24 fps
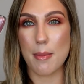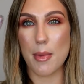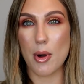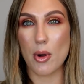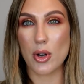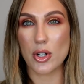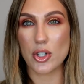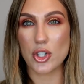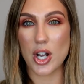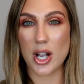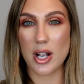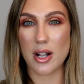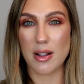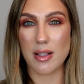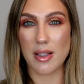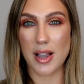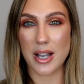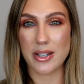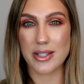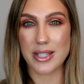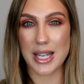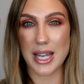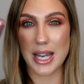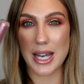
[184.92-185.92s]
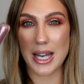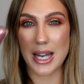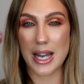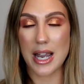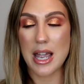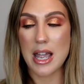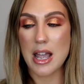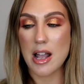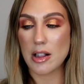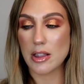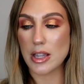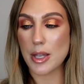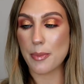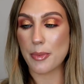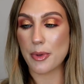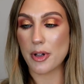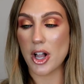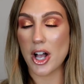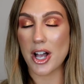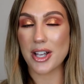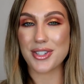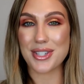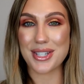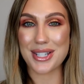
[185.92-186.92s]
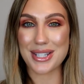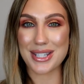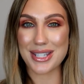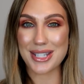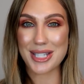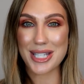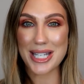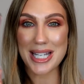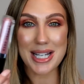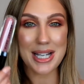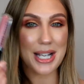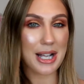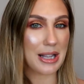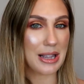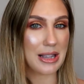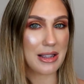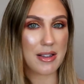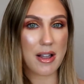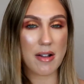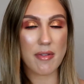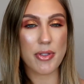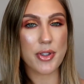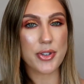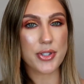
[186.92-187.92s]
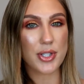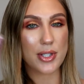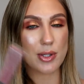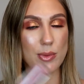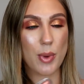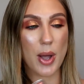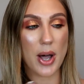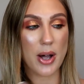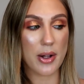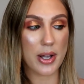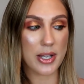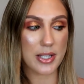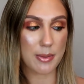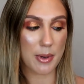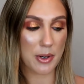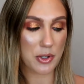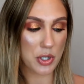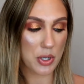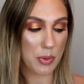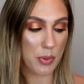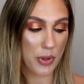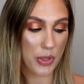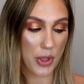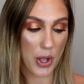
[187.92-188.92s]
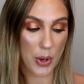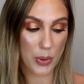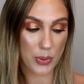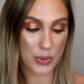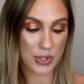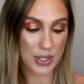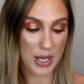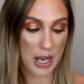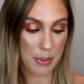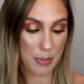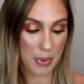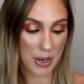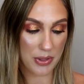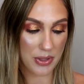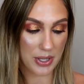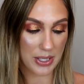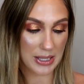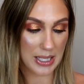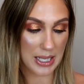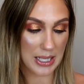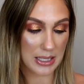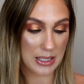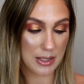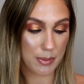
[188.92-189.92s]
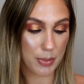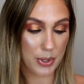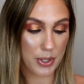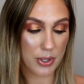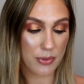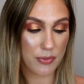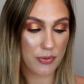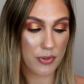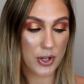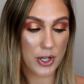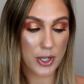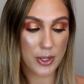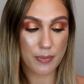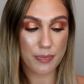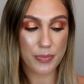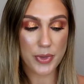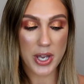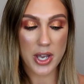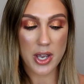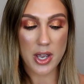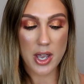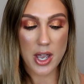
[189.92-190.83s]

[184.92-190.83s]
Mocha Chocolatte Lip Gloss Stick. Love this as well, especially with Oh Snap. I think that it's beautiful.